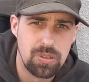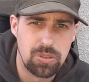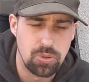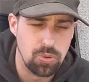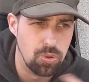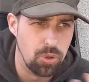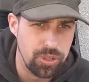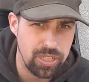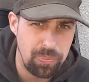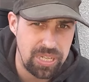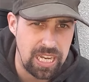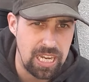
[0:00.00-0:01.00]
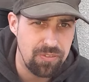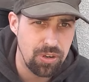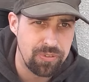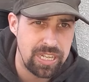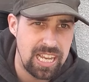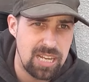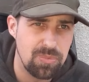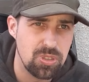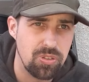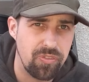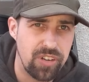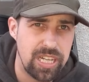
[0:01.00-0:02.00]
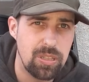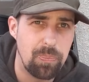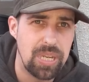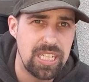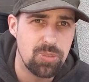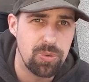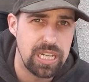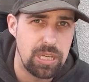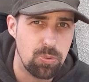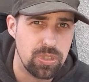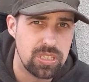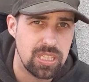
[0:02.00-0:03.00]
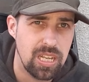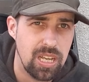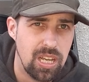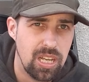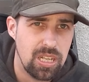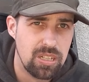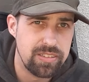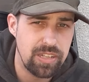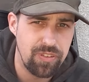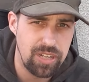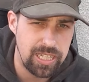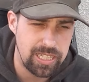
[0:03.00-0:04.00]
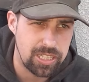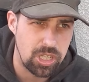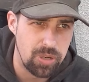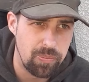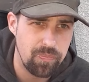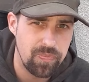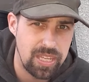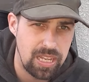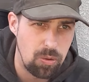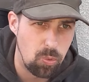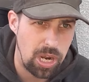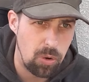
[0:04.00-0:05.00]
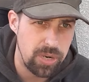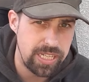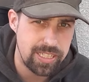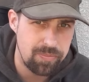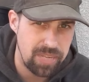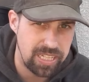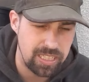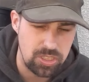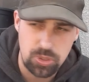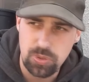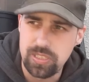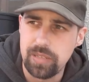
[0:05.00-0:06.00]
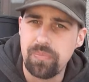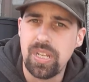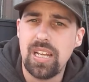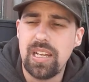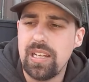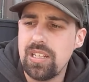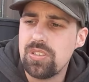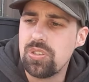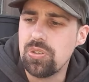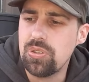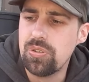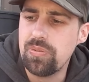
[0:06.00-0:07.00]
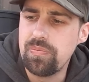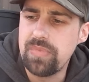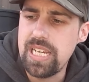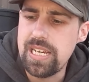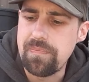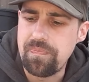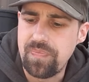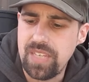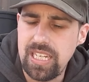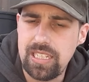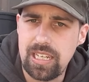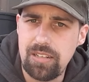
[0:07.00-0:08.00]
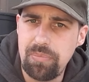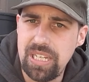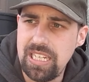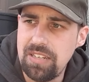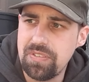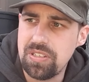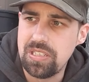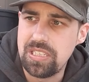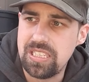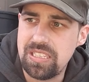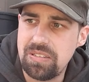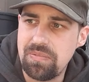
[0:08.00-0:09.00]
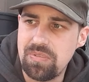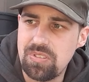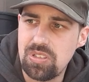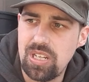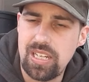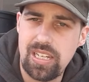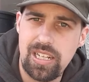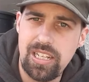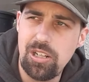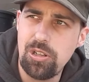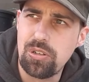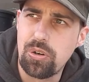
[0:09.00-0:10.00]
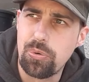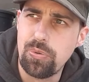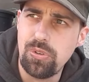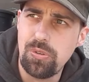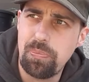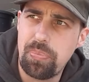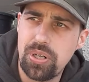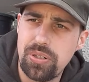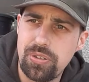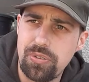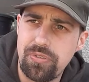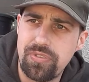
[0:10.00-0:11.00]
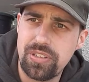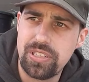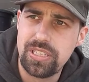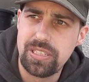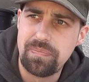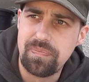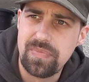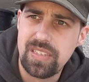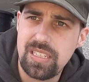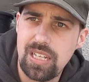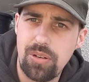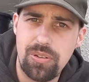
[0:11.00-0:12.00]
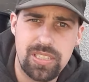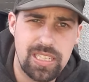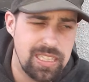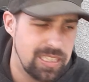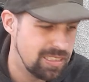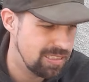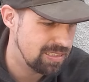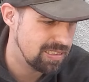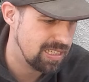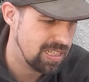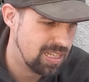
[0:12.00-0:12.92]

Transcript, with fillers: to learn the behavior of the animals to find the place where they would definitely come, await them, and then shoot them. So yeah, it can be even a, a little cruel part of, uh, how do you say this?